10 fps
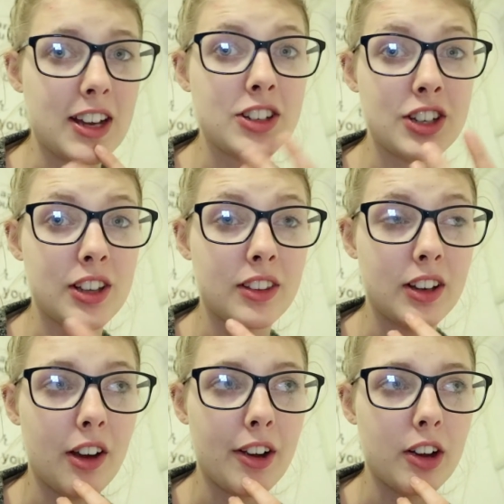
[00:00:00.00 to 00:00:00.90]
actually
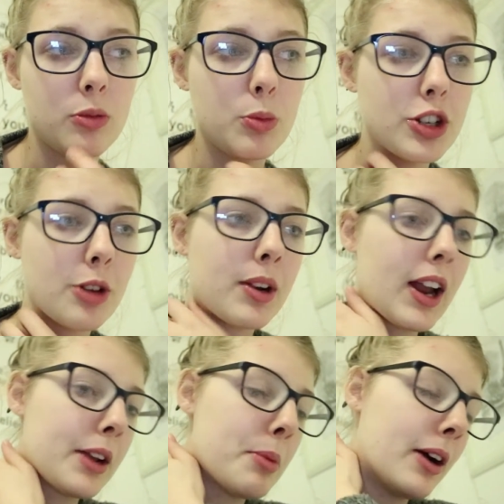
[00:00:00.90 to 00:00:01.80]
something going on, which I'm
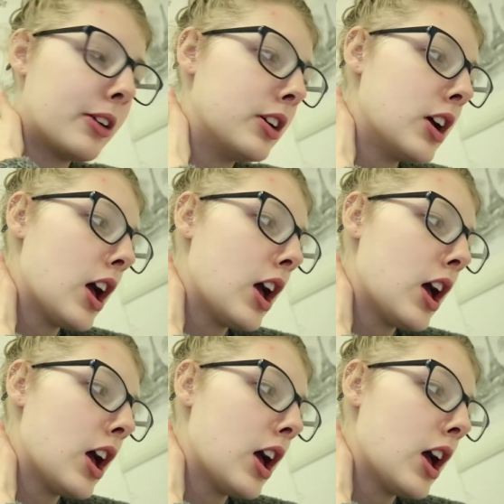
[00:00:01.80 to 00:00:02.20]
glad about,